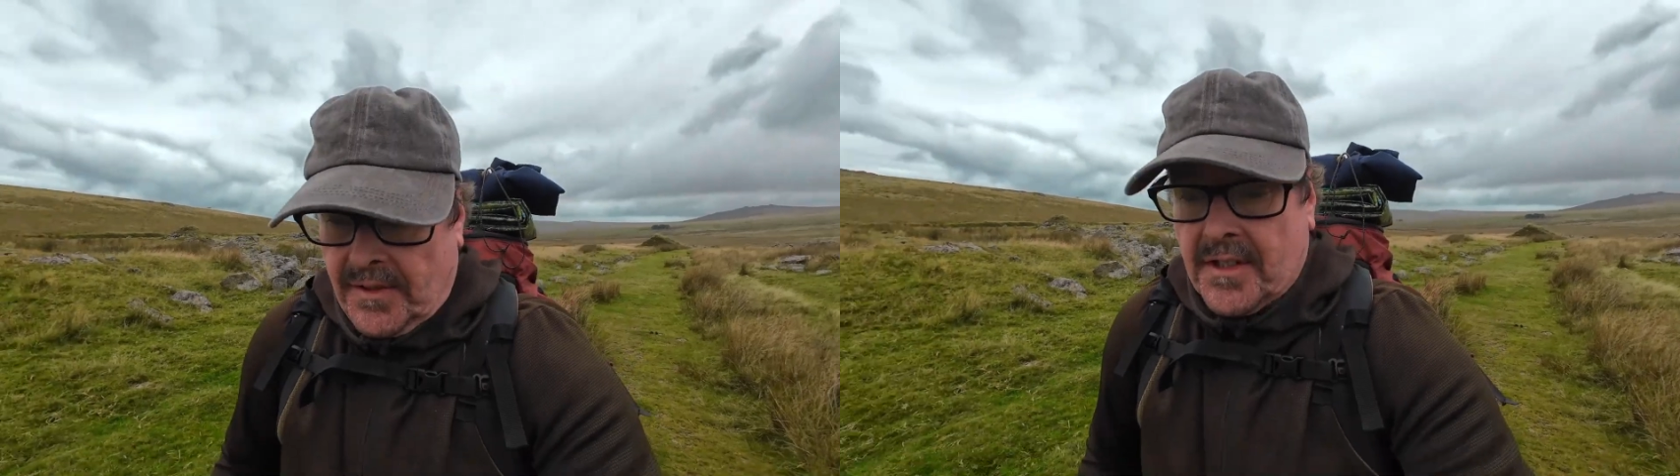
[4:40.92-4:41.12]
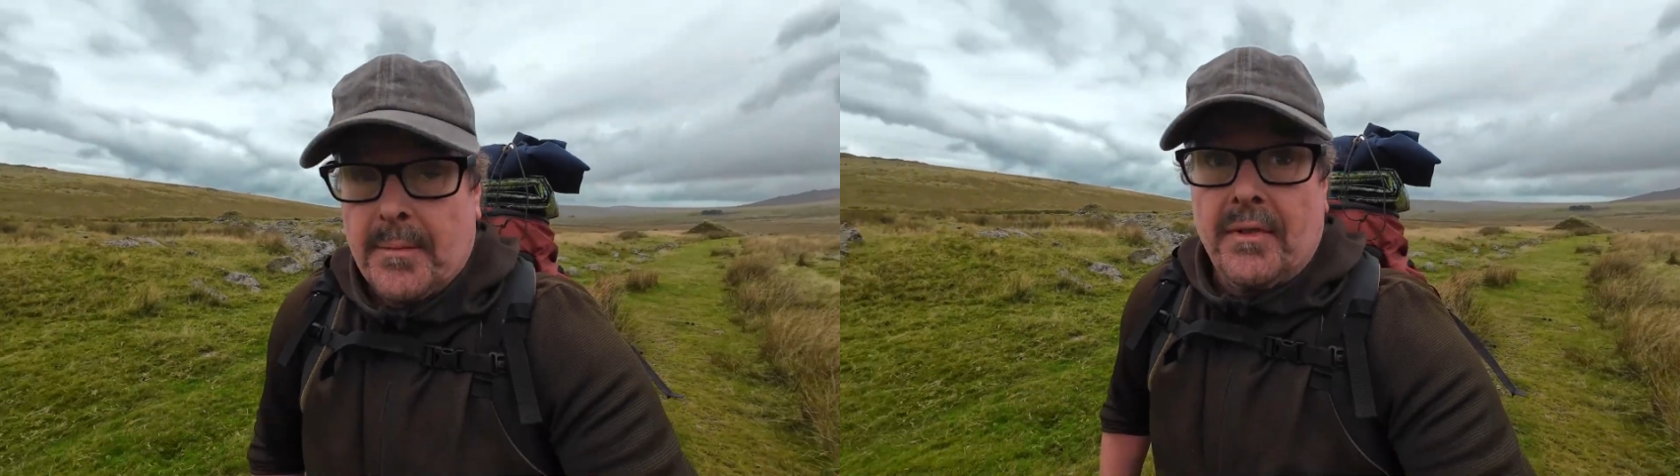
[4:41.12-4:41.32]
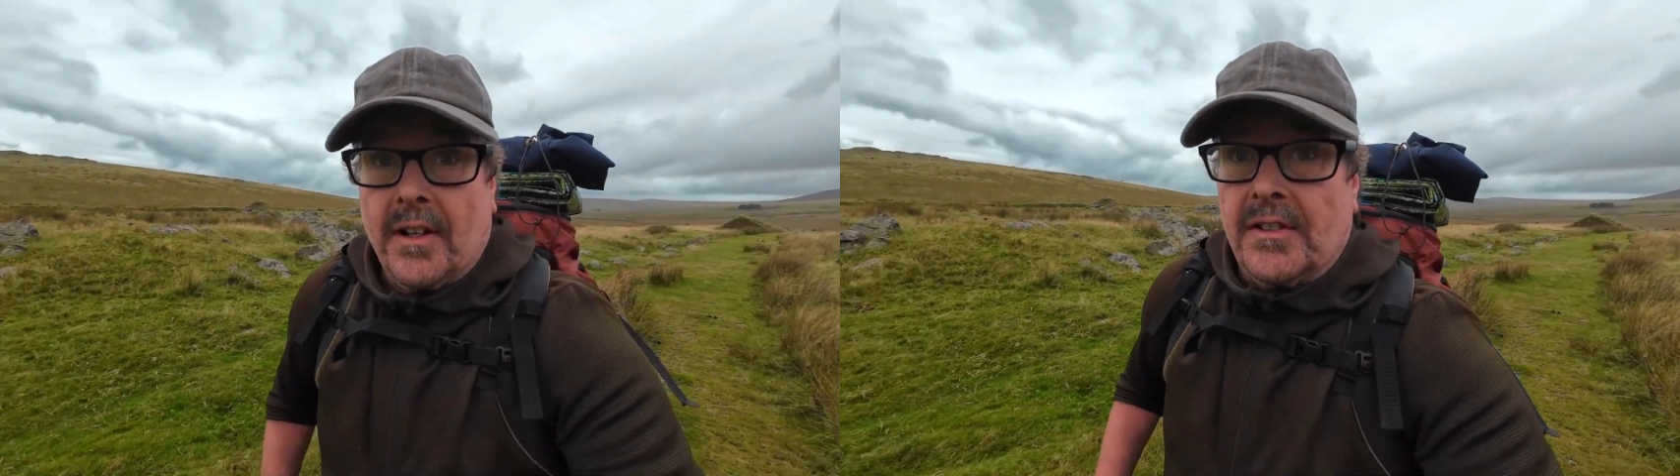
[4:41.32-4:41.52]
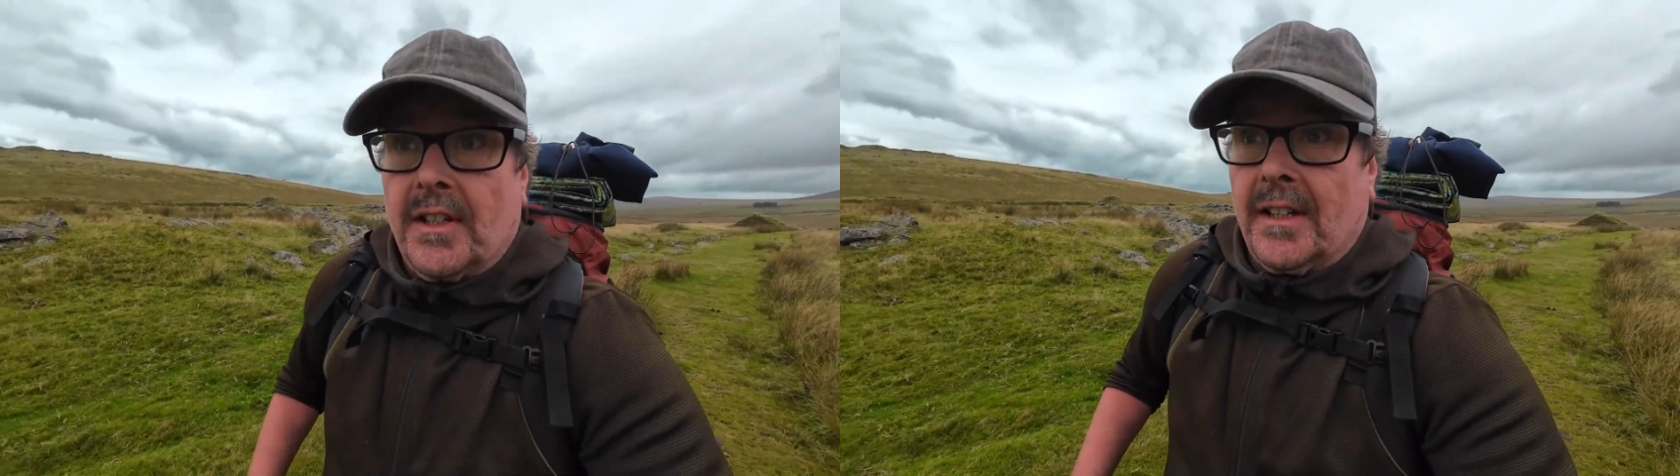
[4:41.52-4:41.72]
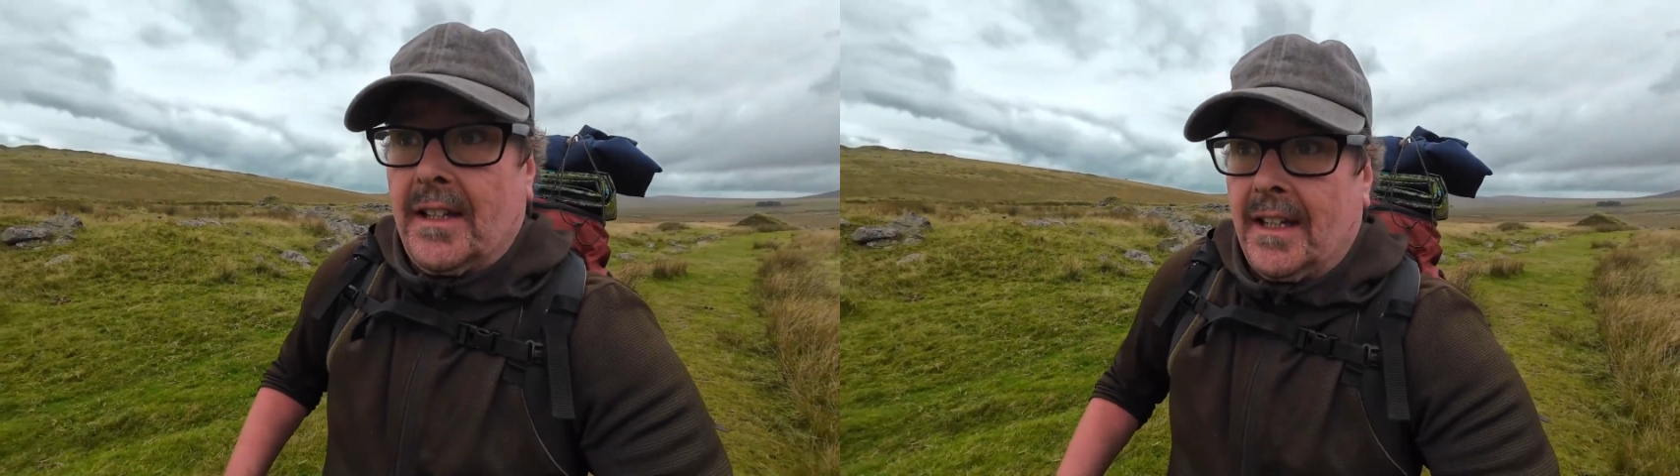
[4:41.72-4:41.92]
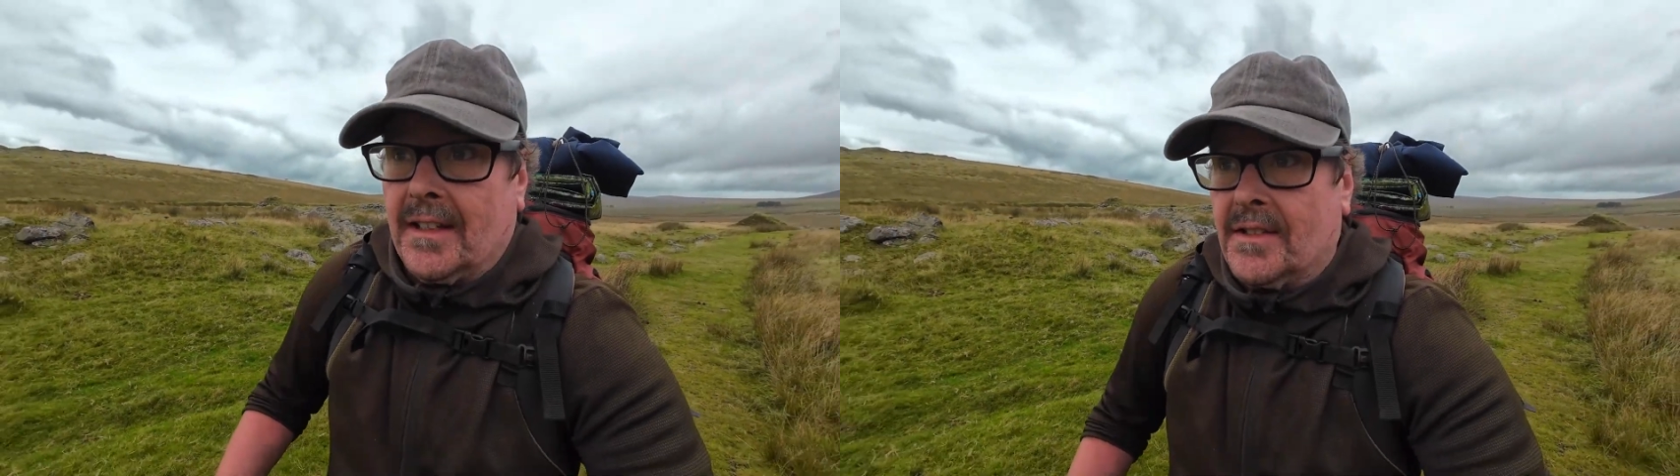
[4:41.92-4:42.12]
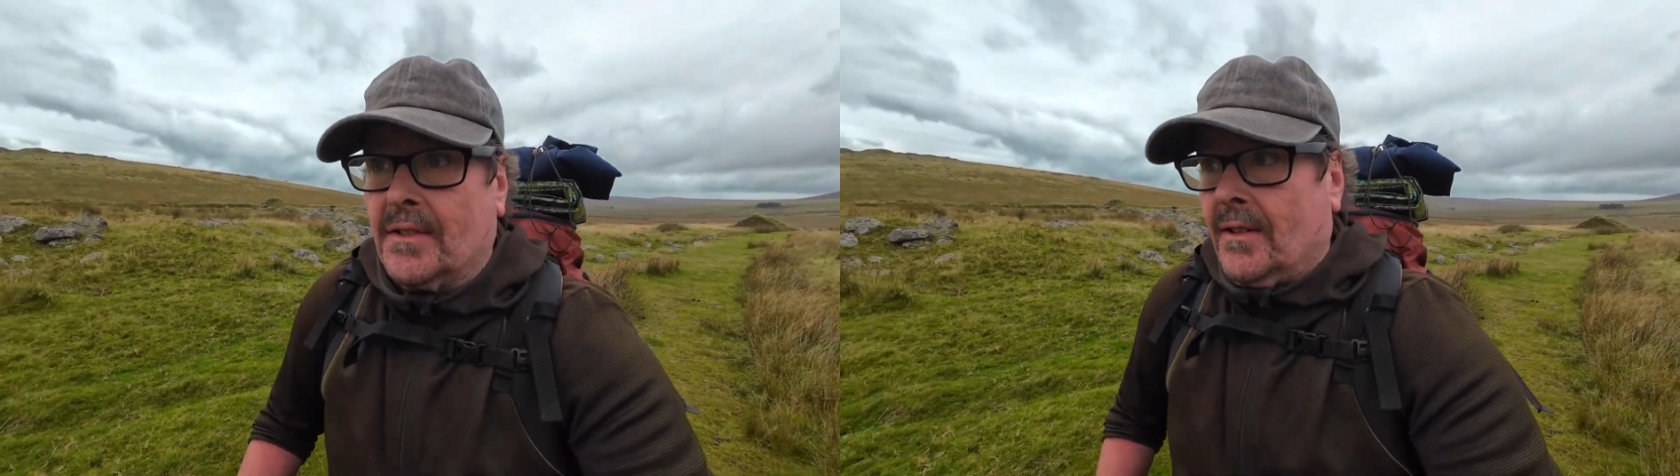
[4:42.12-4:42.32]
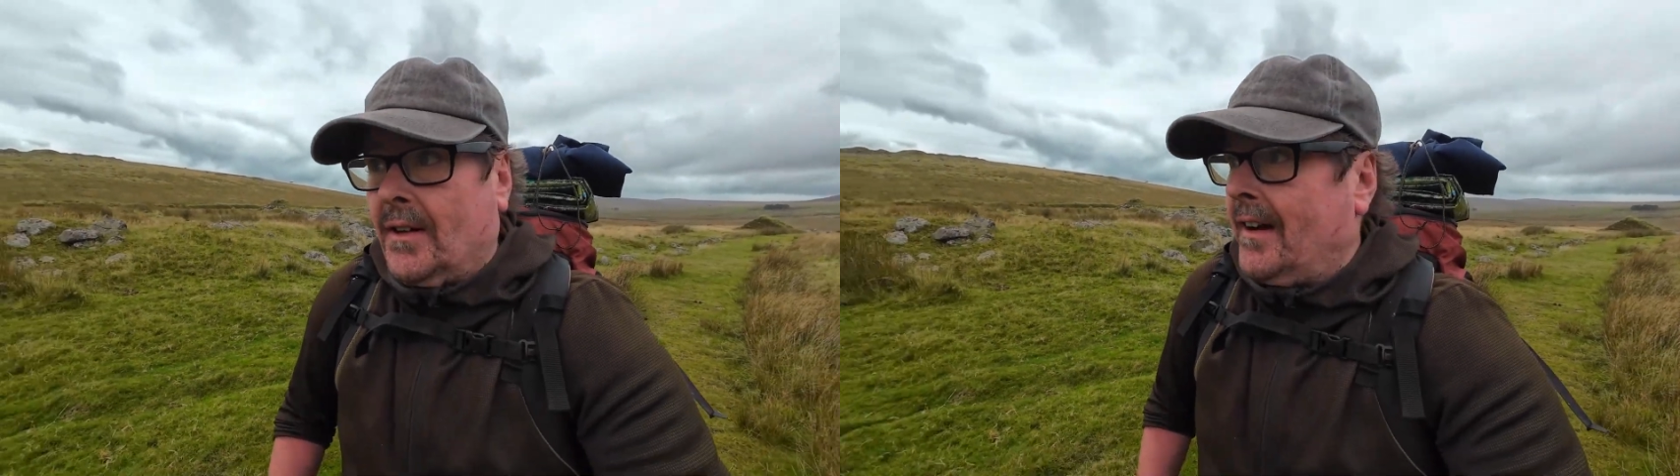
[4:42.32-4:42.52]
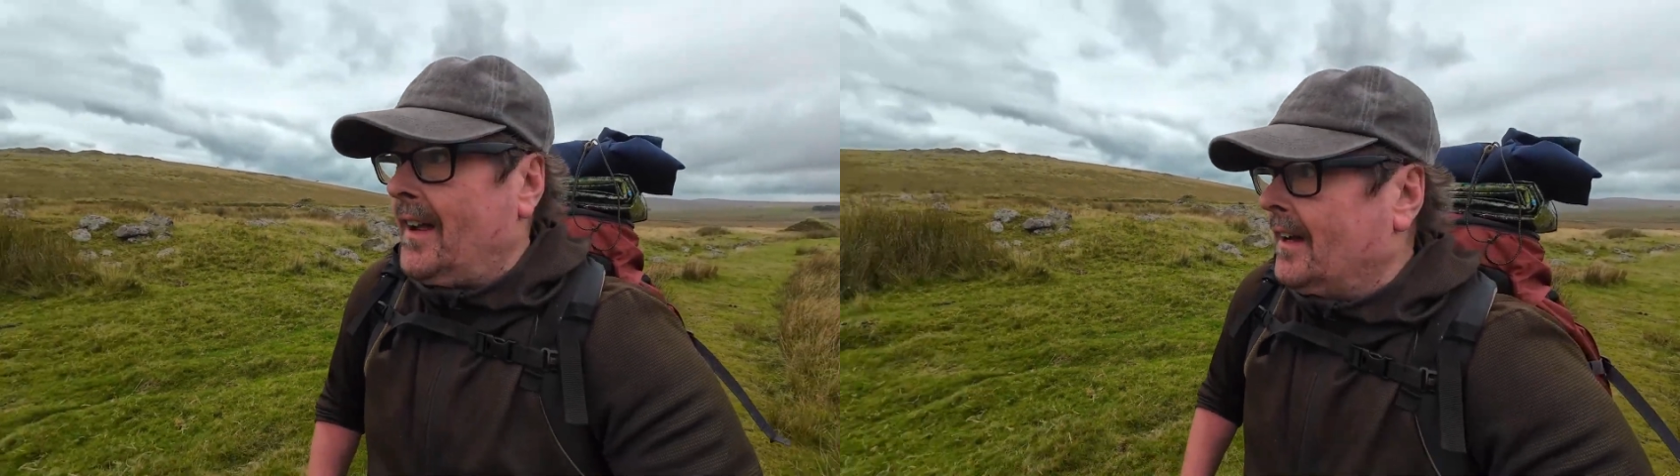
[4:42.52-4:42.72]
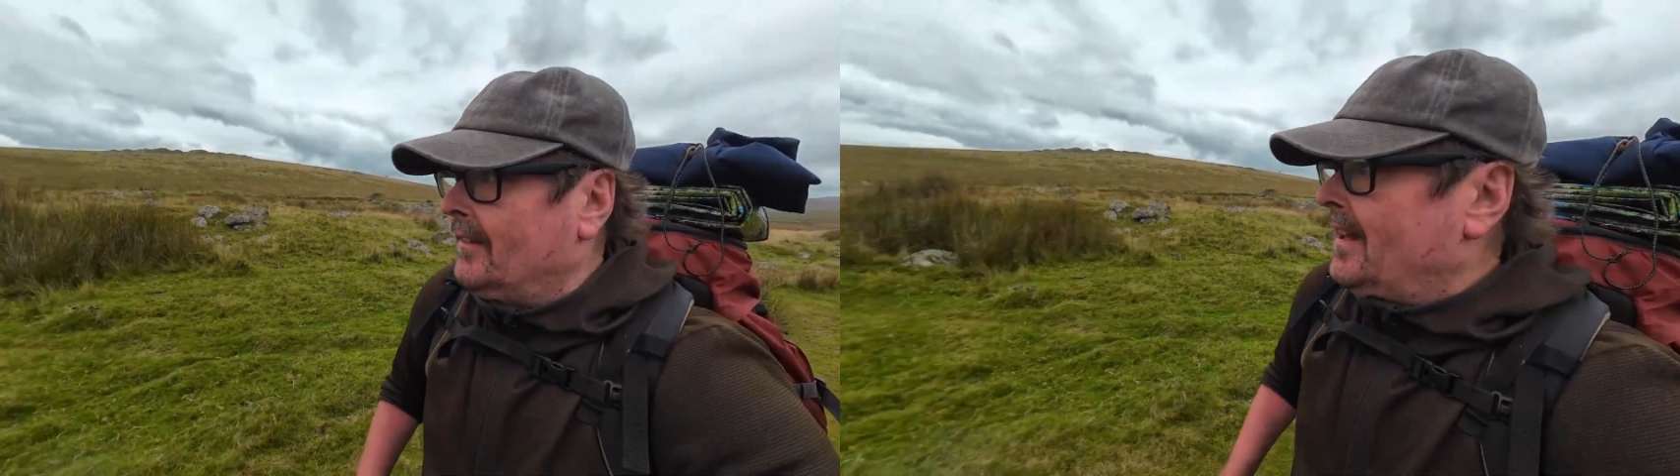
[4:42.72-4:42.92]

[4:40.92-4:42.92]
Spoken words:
just approaching Kings Tor. Oh, hello